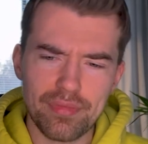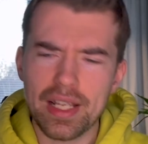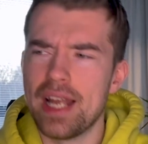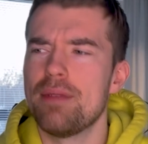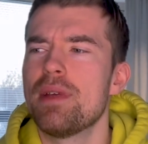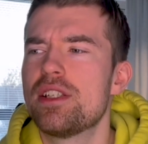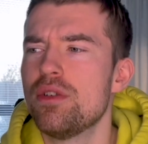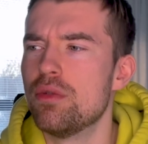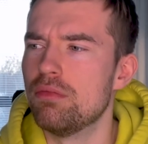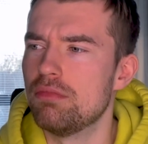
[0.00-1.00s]
And it makes
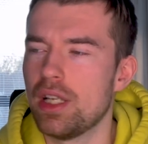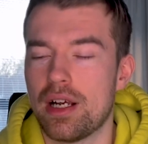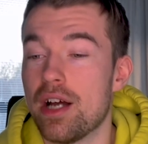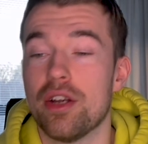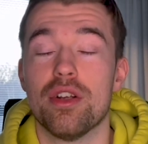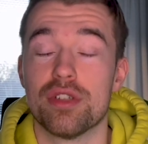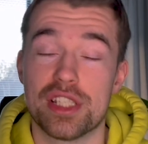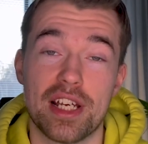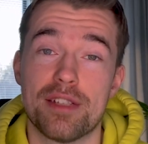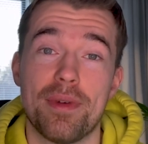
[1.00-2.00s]
you like, I don't know the
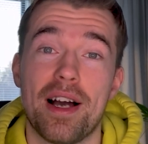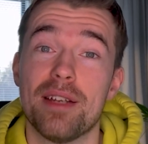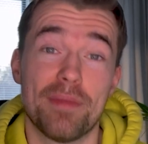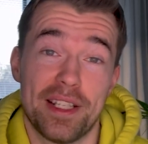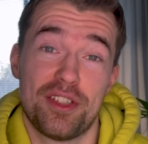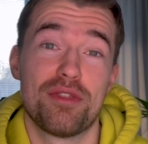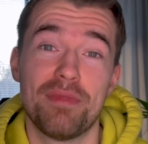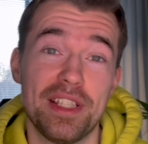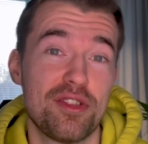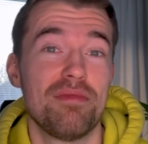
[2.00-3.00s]
science behind it, but
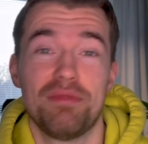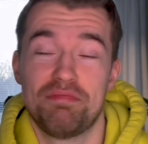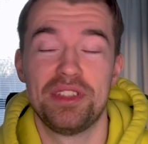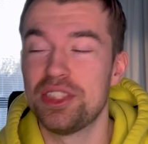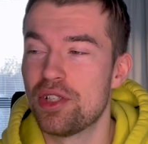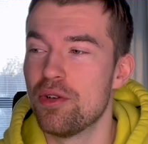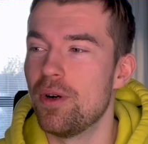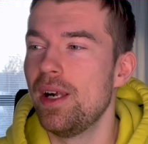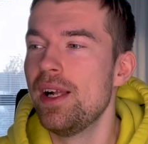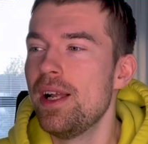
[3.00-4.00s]
it's
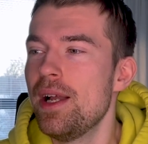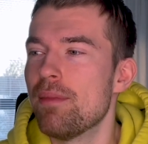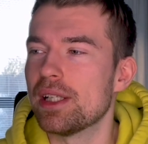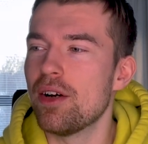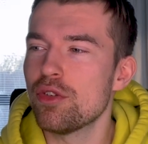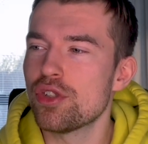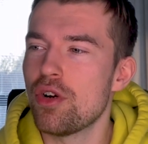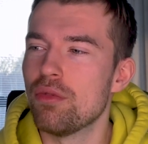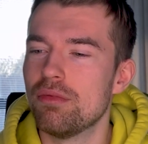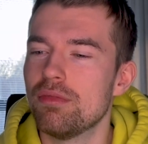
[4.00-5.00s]
cool. But
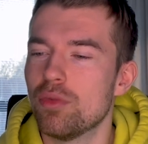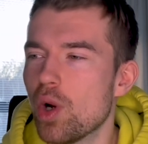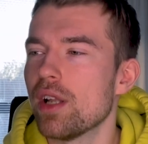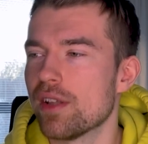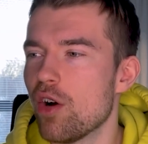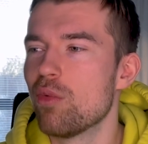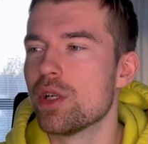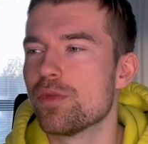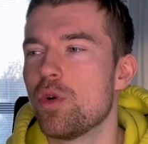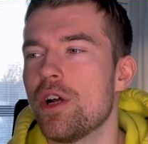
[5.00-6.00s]
also, well, the
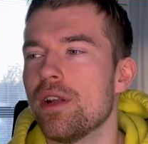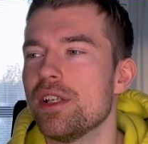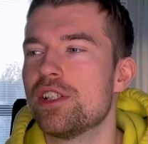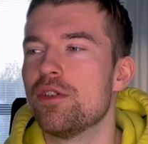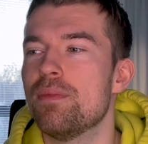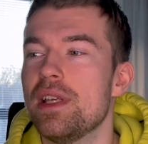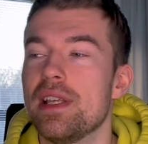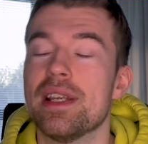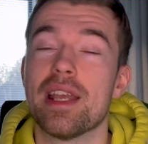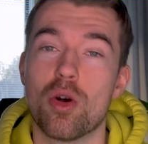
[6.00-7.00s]
obvious one is to be
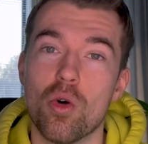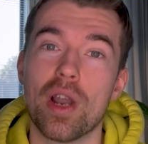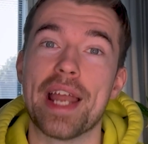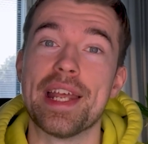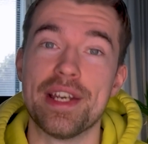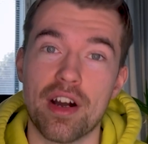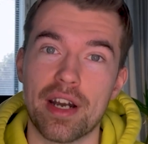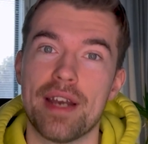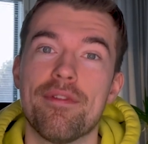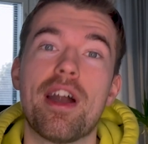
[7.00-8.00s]
in a cool and a dark
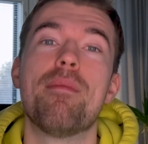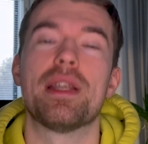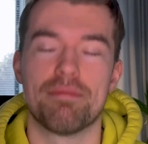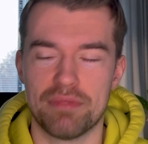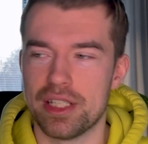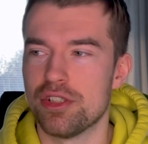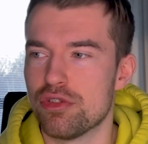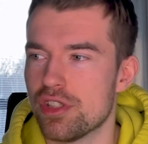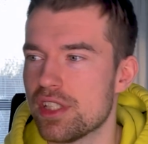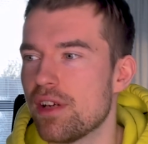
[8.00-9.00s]
environment. That is
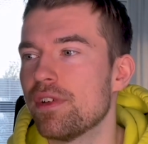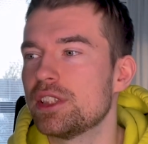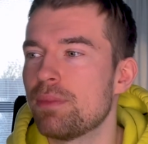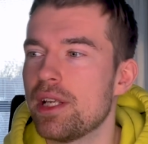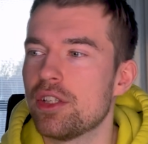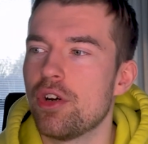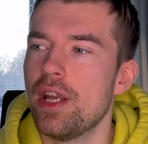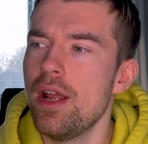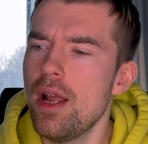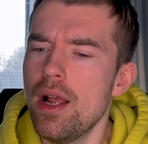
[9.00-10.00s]
just self-explanatory.
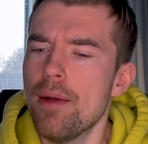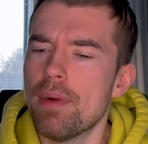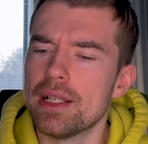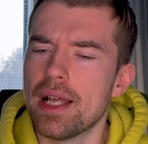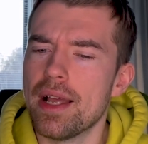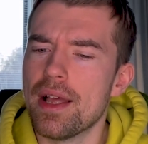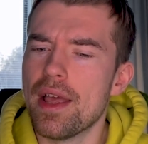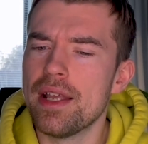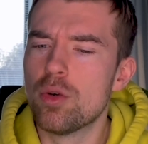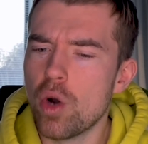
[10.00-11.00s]
But
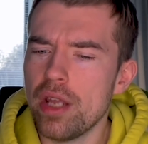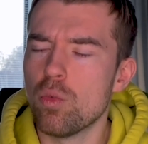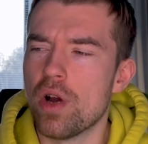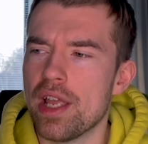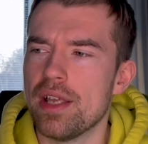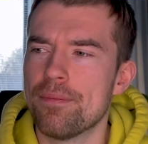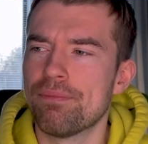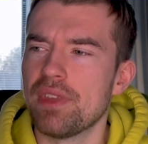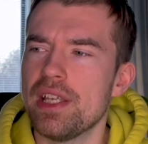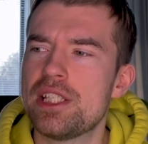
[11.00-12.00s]
a great way
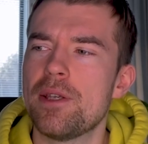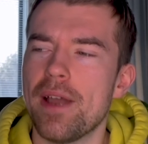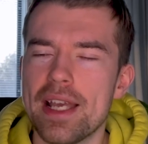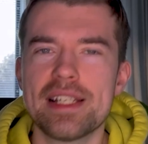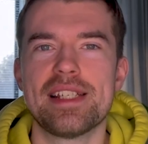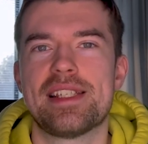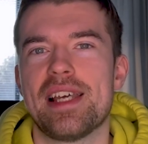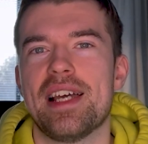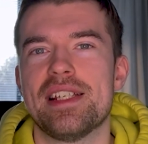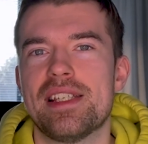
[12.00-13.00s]
is to
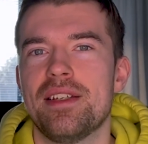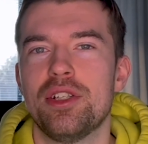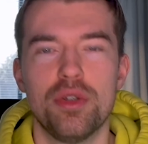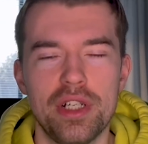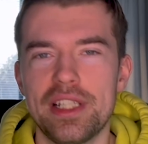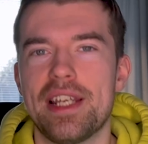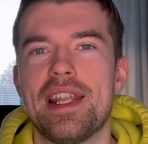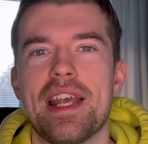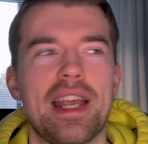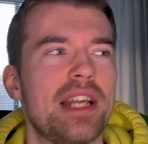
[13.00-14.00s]
exercise during the
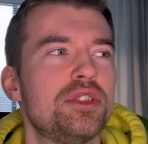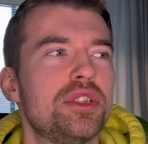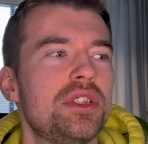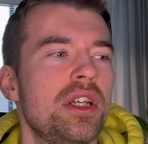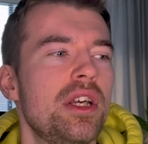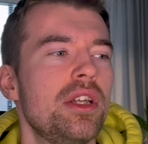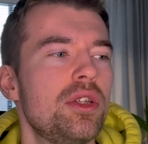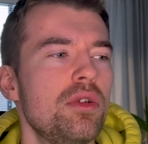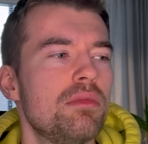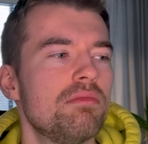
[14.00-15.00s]
day and just
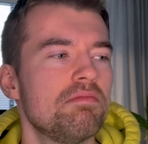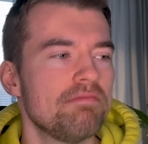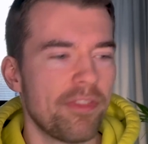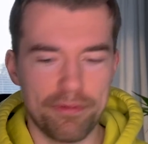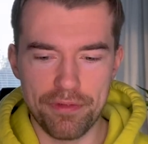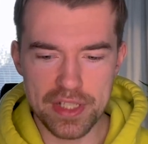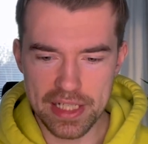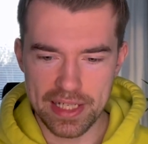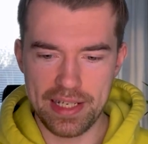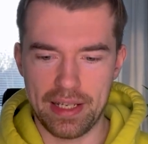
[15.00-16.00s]
to
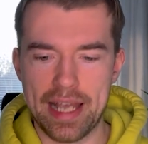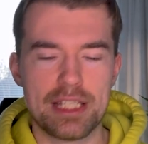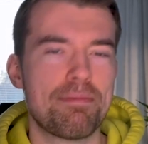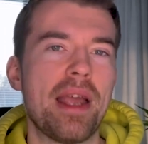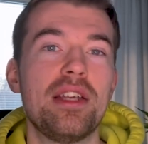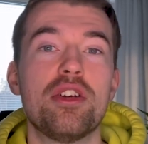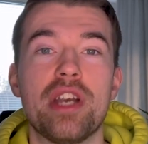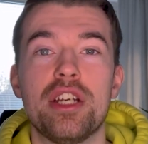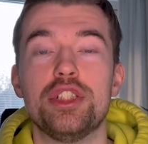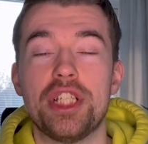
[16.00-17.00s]
physically expend your
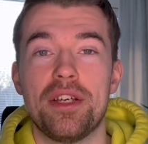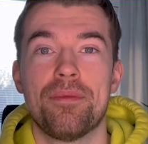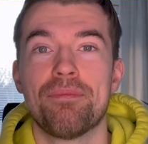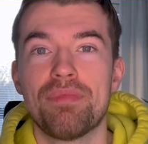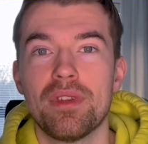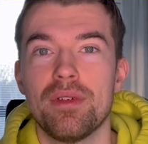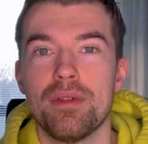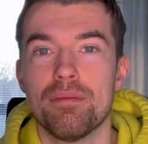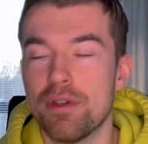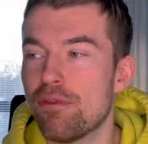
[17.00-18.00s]
energy
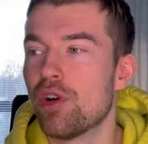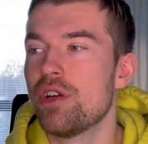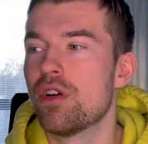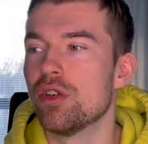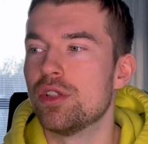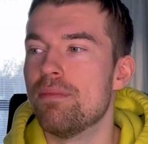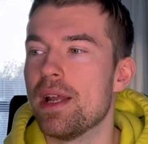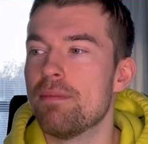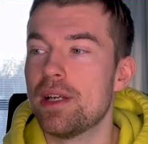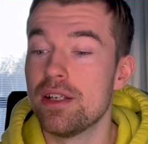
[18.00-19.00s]
before you go to
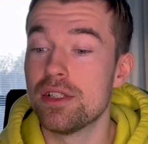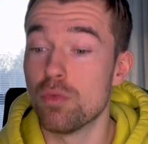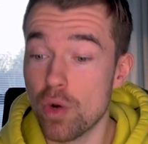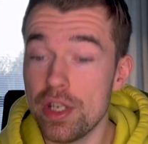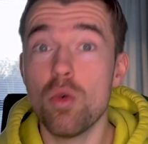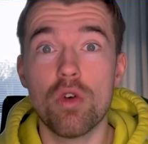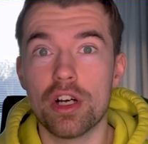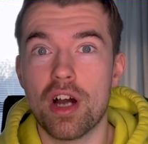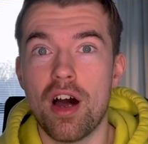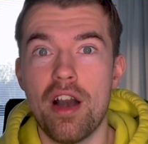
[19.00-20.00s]
bed. Because when you
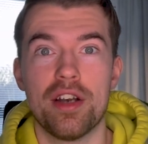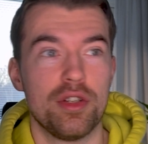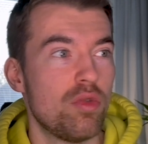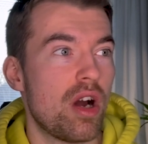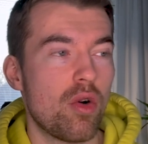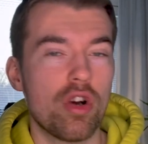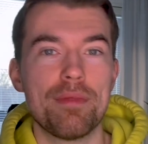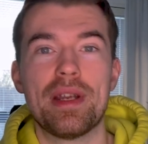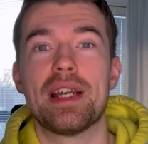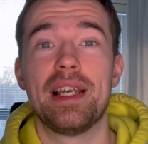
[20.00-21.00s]
work hard, you are
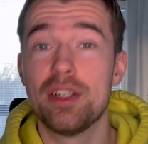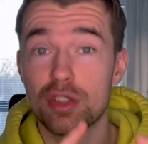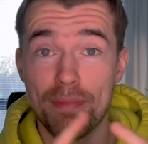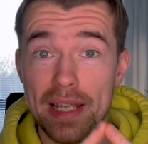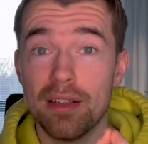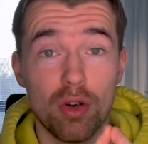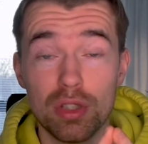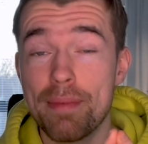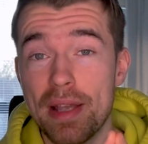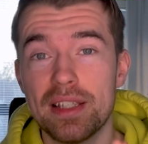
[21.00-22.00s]
automatically not
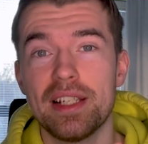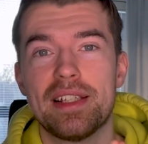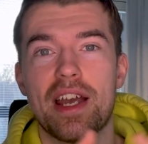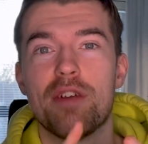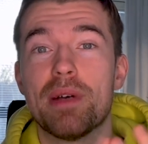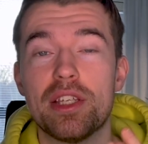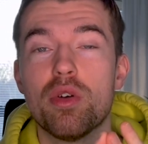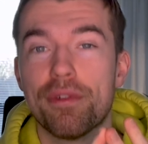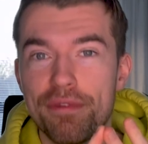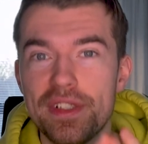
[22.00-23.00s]
only mentally tired, but you
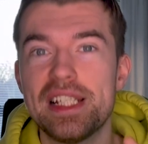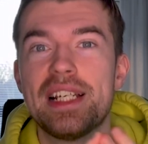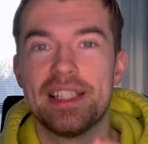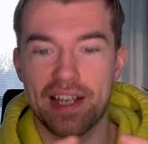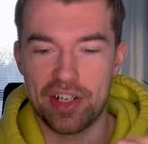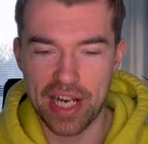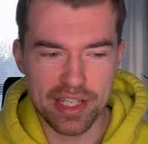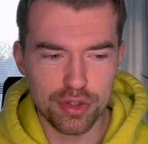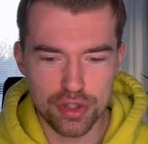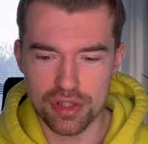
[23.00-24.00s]
are physically tired and you
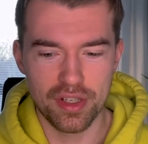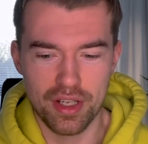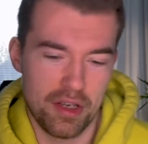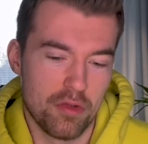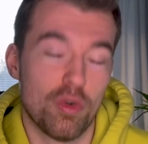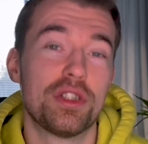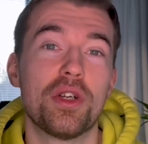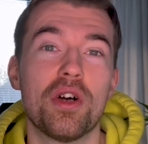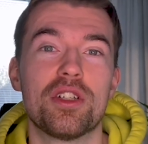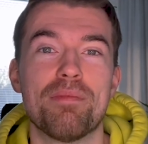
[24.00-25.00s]
just want to
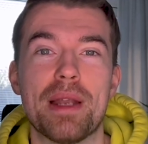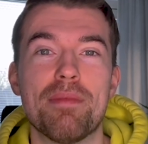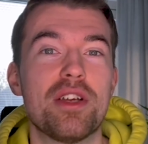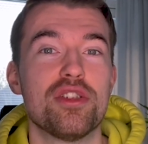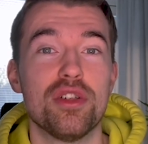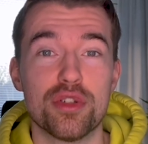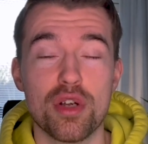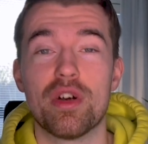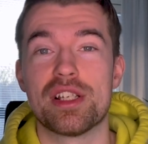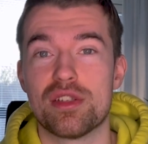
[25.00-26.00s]
go to bed because you're
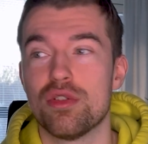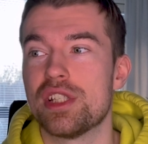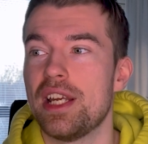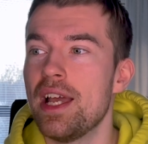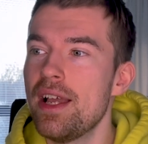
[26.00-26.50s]
so exhausted.